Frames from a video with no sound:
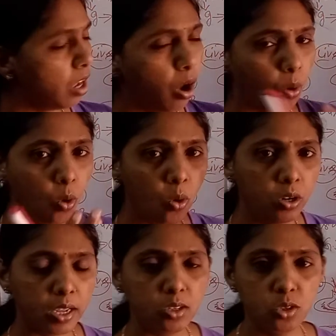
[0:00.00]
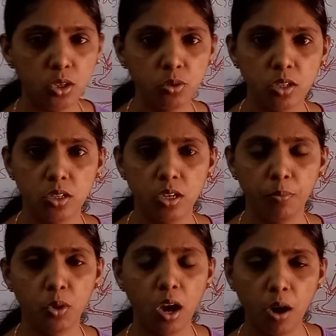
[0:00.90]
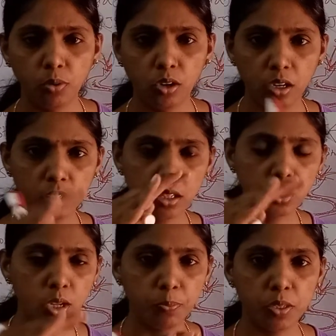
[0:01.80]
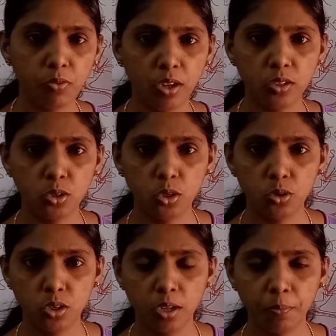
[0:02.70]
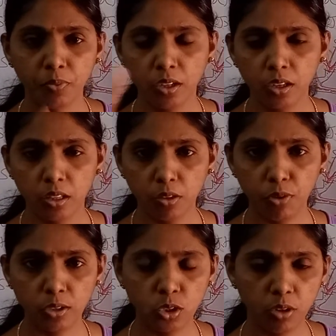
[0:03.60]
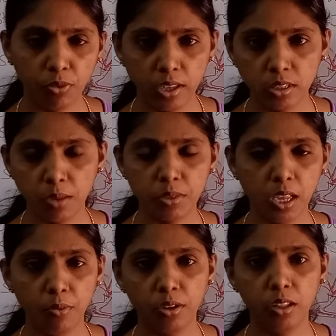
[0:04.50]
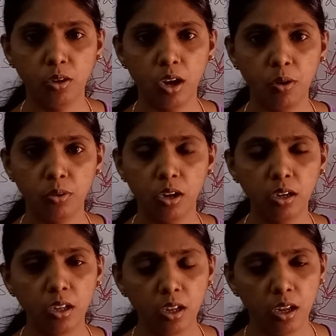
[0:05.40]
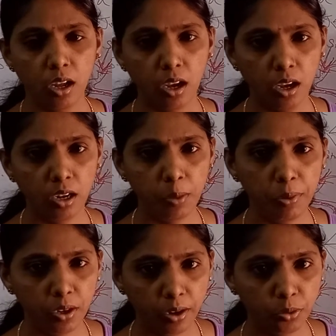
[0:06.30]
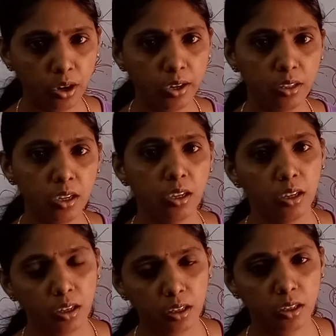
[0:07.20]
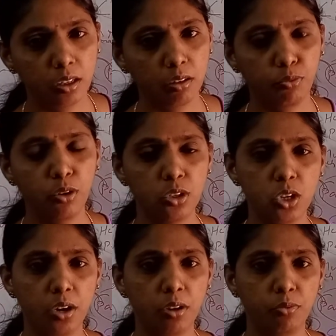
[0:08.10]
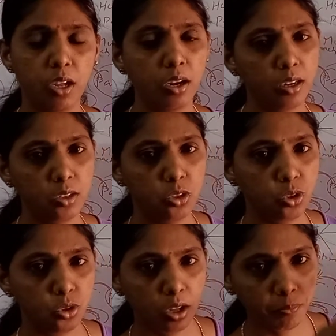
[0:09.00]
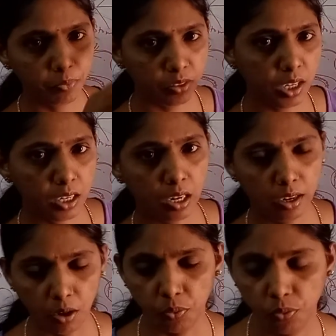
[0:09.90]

the whole digestive system. You have to learn the steps of digestive system, the function of enzymes, everything you have to learn. Let me try to write the flow chart of the digestive system neatly now.